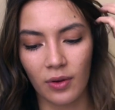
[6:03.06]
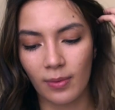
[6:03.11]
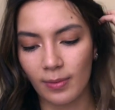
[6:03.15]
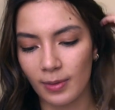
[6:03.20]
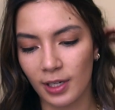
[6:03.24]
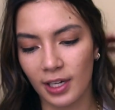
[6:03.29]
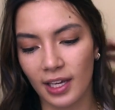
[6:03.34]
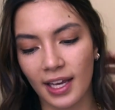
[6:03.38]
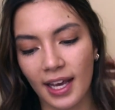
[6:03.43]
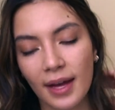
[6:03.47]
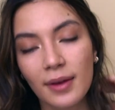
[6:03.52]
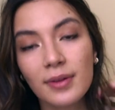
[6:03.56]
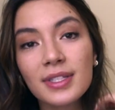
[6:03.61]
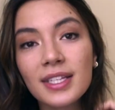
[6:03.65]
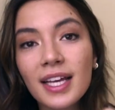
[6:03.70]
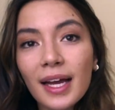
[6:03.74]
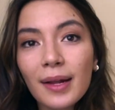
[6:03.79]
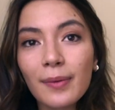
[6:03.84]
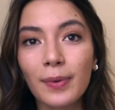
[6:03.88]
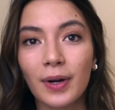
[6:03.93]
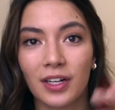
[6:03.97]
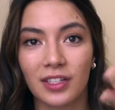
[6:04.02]
I'm looking
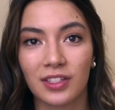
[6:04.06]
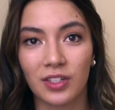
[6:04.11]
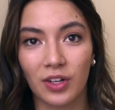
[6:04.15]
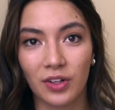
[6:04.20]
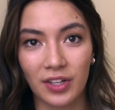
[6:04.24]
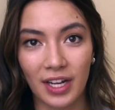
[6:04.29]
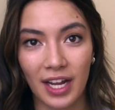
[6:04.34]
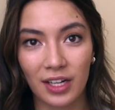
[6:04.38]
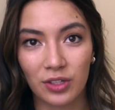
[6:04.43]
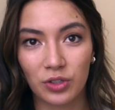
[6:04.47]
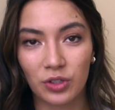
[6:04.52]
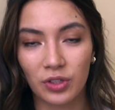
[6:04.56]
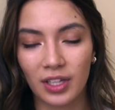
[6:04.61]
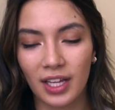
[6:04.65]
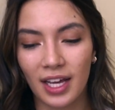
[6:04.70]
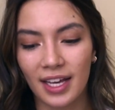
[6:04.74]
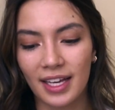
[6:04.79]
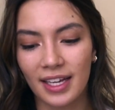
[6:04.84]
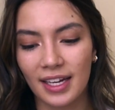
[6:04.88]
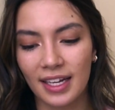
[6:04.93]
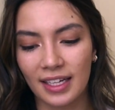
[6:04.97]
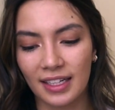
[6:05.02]
outside where it's all natural
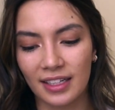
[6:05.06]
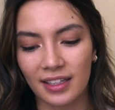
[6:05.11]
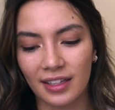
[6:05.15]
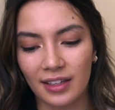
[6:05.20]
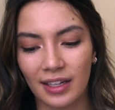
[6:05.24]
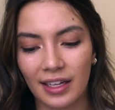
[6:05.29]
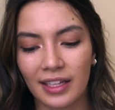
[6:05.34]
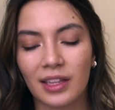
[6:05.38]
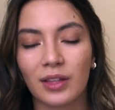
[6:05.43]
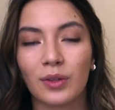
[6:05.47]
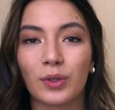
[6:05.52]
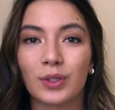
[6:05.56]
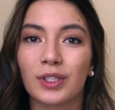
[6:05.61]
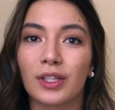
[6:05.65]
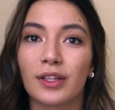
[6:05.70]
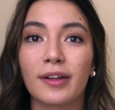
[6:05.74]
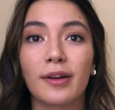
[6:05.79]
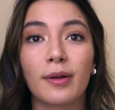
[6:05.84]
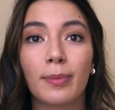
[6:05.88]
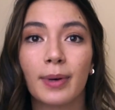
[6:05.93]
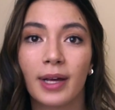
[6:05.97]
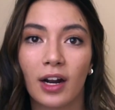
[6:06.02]
light, it looks a
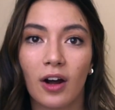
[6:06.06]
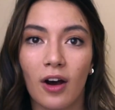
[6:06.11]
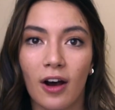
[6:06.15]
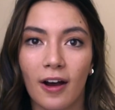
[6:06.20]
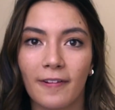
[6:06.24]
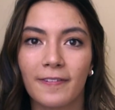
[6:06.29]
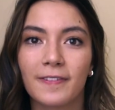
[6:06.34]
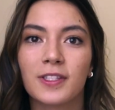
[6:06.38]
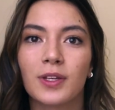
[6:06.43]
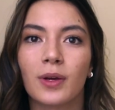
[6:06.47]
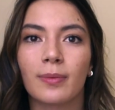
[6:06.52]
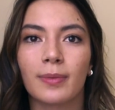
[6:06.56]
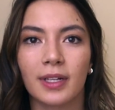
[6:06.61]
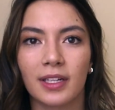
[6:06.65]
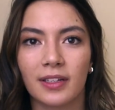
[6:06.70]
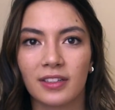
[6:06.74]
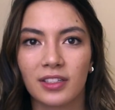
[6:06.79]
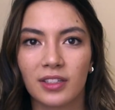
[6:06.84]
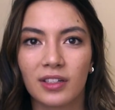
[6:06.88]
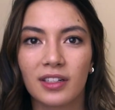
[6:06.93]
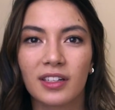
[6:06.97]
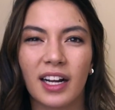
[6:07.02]
little bit off. So I'm going
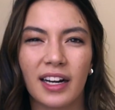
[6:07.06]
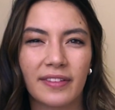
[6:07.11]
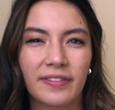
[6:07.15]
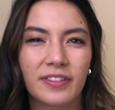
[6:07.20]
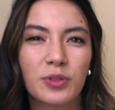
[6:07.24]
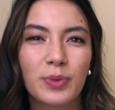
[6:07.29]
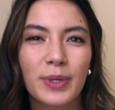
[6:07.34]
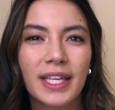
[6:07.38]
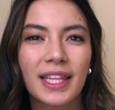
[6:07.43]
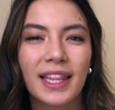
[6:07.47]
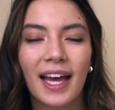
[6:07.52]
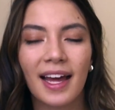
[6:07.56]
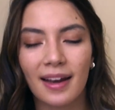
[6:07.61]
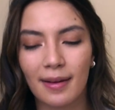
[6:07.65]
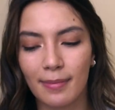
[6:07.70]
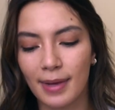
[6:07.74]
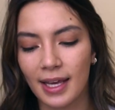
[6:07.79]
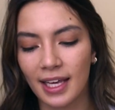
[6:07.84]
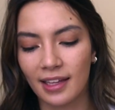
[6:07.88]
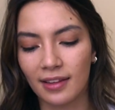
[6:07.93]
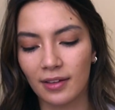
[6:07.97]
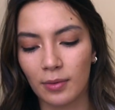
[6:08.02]
to kind of tweak that and
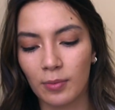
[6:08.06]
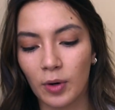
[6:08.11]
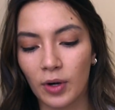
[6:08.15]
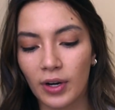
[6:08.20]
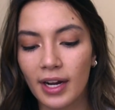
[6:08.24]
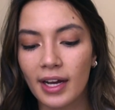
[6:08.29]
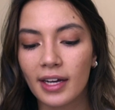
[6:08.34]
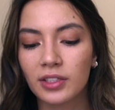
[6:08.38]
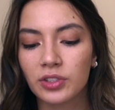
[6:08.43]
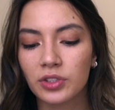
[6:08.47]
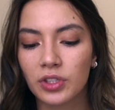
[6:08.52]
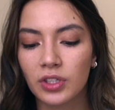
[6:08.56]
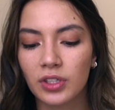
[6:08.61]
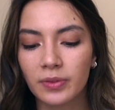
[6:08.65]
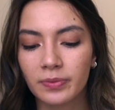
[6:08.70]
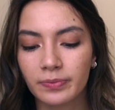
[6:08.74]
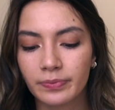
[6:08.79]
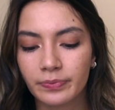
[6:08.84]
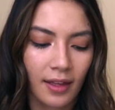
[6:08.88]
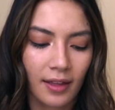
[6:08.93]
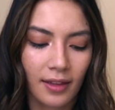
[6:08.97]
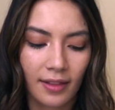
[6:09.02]
make it look more natural.
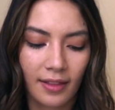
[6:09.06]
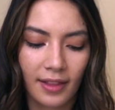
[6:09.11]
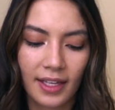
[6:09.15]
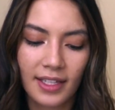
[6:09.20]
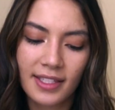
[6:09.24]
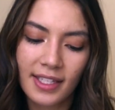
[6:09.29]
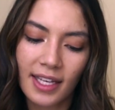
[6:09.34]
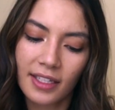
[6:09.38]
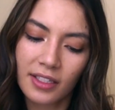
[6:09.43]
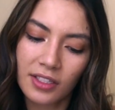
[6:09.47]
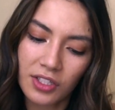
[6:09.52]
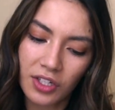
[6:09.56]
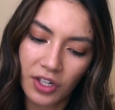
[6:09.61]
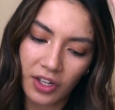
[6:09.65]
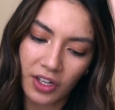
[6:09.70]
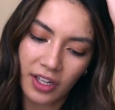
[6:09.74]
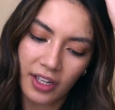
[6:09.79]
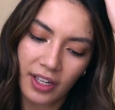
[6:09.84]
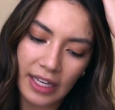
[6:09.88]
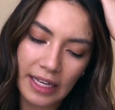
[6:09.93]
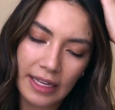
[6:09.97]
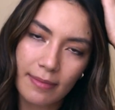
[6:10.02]
This I
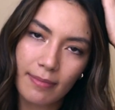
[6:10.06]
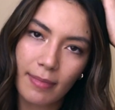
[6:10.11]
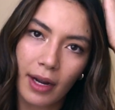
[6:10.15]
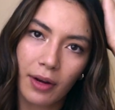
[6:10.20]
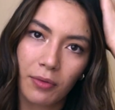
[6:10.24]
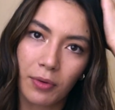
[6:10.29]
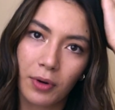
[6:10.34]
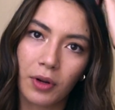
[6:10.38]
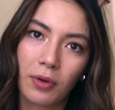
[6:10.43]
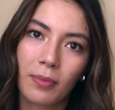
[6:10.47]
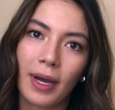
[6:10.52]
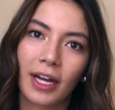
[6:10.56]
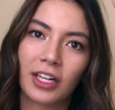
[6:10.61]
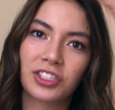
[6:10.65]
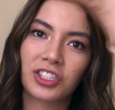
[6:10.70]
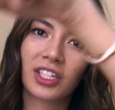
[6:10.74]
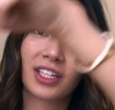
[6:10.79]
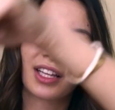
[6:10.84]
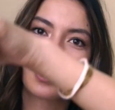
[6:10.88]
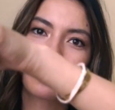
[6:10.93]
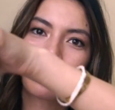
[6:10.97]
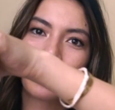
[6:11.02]
took in my room,
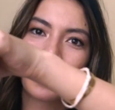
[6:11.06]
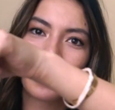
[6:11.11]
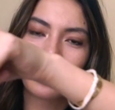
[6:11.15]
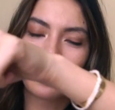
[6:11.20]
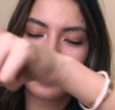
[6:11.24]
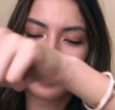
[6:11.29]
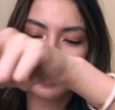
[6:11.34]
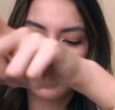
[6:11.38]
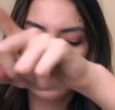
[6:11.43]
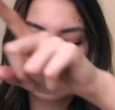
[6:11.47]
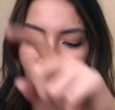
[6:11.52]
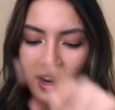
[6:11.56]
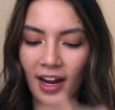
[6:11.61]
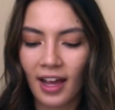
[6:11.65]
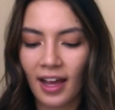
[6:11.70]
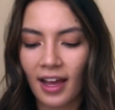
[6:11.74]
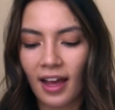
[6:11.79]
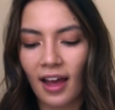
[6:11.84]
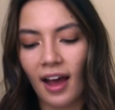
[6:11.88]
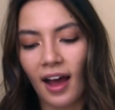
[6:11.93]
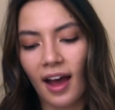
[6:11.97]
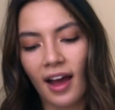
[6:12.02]
actually like right there.
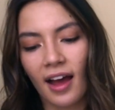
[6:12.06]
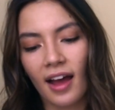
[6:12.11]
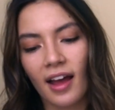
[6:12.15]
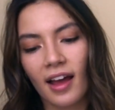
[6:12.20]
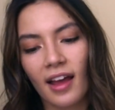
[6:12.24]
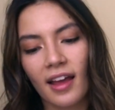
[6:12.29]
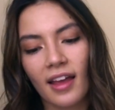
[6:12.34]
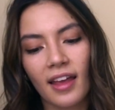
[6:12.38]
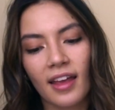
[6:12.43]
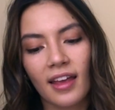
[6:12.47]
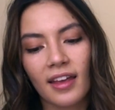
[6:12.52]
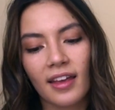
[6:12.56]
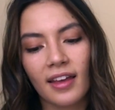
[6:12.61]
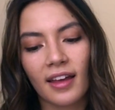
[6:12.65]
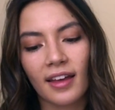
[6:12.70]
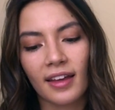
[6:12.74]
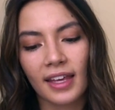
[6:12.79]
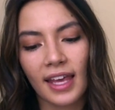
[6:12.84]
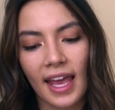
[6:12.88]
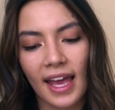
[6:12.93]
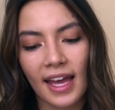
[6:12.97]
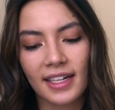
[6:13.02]
I
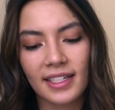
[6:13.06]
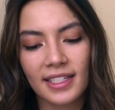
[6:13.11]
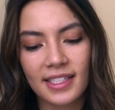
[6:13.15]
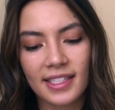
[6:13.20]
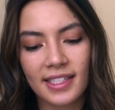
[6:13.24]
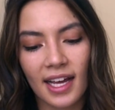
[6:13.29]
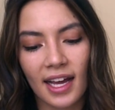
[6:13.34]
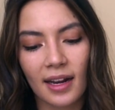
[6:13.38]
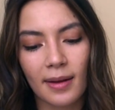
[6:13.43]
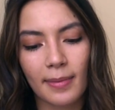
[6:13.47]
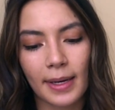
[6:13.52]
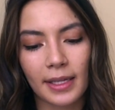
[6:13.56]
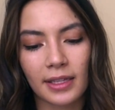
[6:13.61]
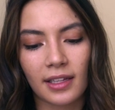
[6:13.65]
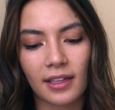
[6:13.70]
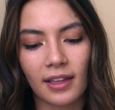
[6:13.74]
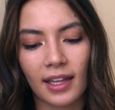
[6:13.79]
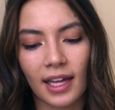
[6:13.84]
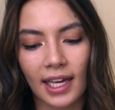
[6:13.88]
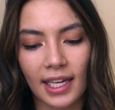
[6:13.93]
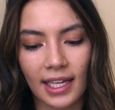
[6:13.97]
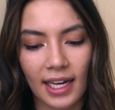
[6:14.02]
can't decide about the
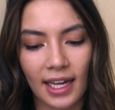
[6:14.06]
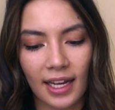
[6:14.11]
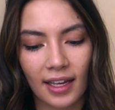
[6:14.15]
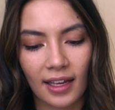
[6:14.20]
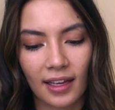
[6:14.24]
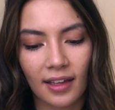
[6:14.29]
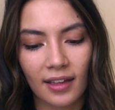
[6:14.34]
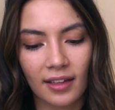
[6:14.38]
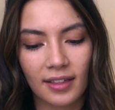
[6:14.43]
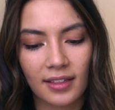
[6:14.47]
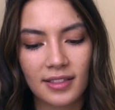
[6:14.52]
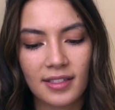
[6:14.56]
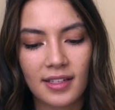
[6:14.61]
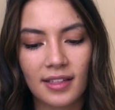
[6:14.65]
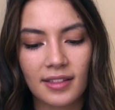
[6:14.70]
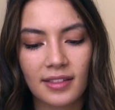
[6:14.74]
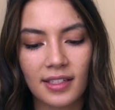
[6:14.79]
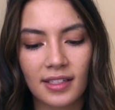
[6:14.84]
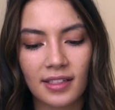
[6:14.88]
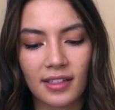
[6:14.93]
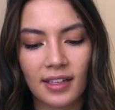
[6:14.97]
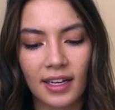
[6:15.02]
lighting.
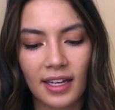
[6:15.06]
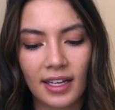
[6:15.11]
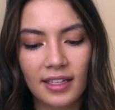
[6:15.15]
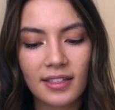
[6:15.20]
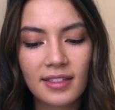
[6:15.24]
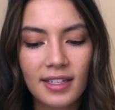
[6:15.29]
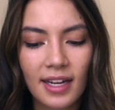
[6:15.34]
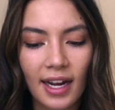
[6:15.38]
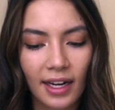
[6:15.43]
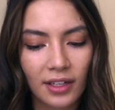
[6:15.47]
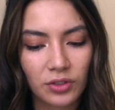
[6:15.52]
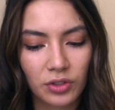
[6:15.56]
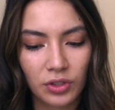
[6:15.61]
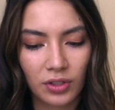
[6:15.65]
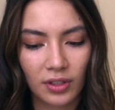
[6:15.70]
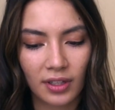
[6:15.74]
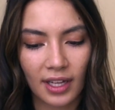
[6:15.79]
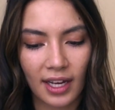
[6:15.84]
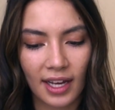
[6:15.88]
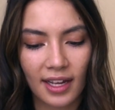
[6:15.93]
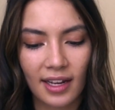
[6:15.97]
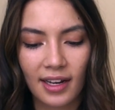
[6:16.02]
Since it is natural
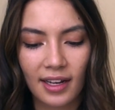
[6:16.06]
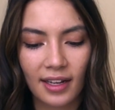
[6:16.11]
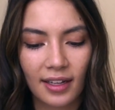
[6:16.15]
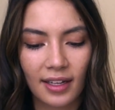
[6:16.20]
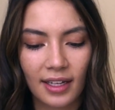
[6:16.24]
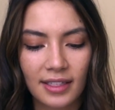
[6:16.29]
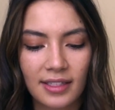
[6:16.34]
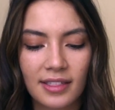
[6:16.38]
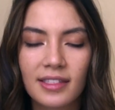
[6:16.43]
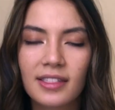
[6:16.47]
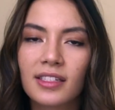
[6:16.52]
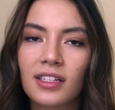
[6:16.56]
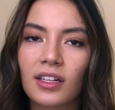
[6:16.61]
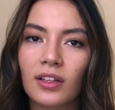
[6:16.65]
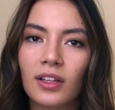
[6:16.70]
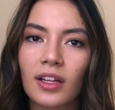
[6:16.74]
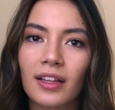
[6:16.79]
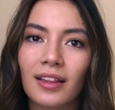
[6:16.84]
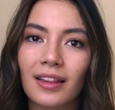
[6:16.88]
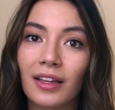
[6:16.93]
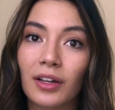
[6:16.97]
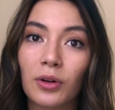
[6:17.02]
light, it's
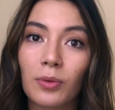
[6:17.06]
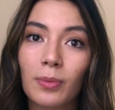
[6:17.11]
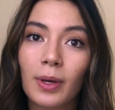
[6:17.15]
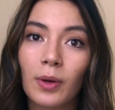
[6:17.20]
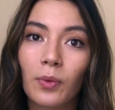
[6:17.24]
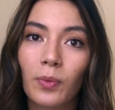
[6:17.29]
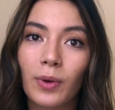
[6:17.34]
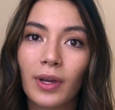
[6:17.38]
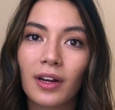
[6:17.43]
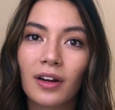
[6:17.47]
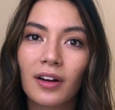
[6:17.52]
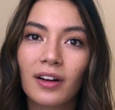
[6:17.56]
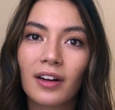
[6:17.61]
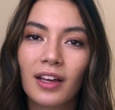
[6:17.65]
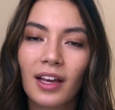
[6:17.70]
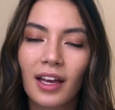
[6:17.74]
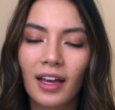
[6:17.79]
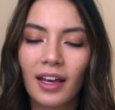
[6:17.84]
still a little bit weird.